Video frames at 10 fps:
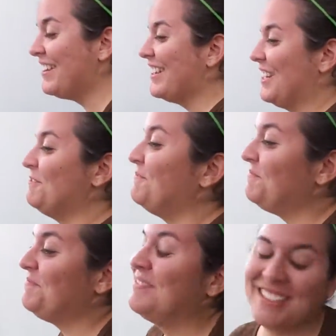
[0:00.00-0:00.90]
Wes, your
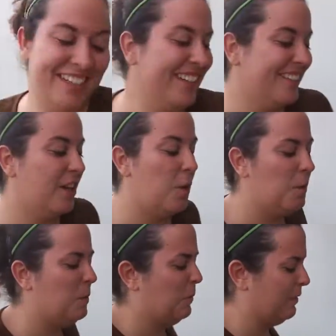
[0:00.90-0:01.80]
turn.
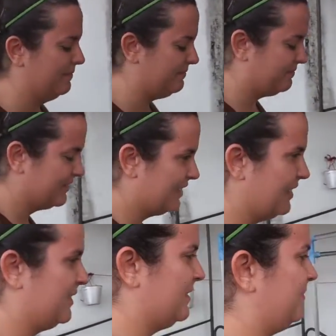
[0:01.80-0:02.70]
Ooh. Hey,
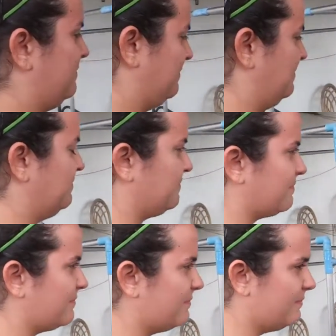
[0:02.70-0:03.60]
somebody Ooh. hold this for
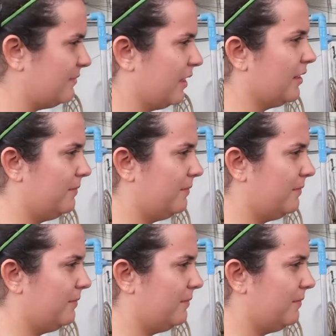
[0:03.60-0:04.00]
Wes.